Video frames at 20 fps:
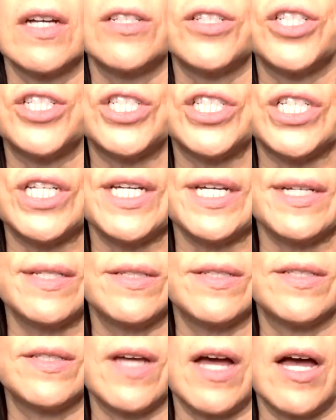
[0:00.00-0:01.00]
She
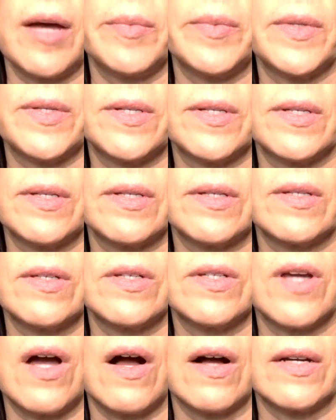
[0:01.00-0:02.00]
had stopped
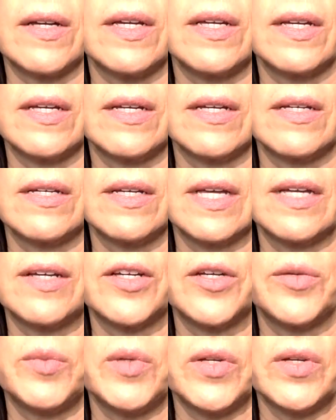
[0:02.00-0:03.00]
talking
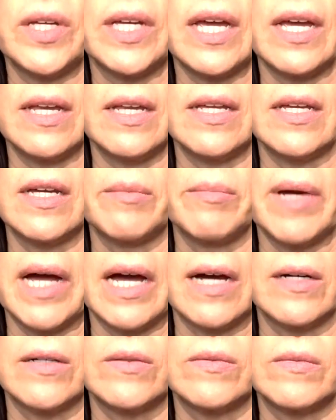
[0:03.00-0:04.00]
and communicating
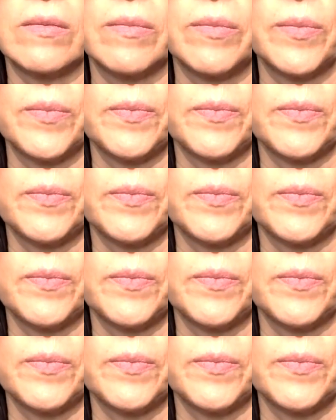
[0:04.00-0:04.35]
about